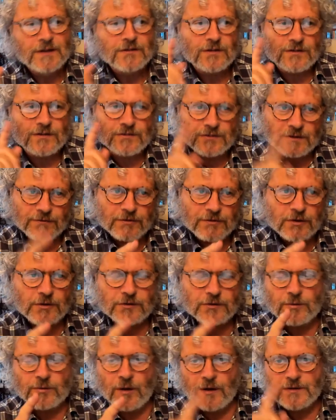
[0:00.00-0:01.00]
So it's
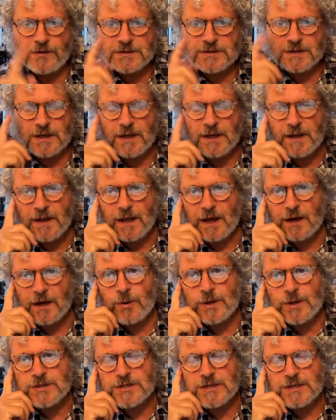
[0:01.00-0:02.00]
difficult to answer a
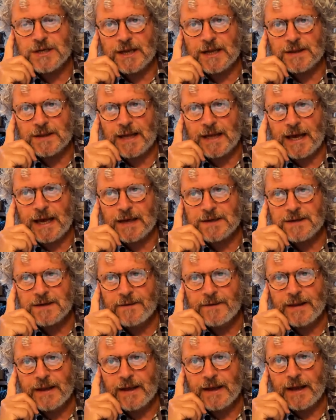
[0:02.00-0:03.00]
question like that
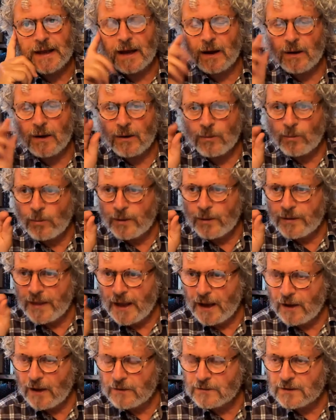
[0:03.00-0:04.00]
uh,
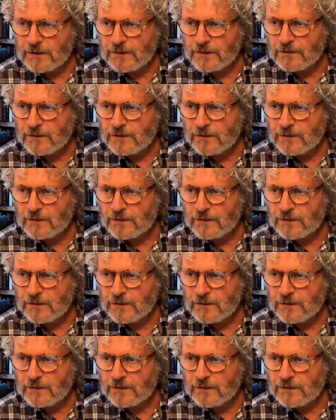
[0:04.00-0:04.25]
without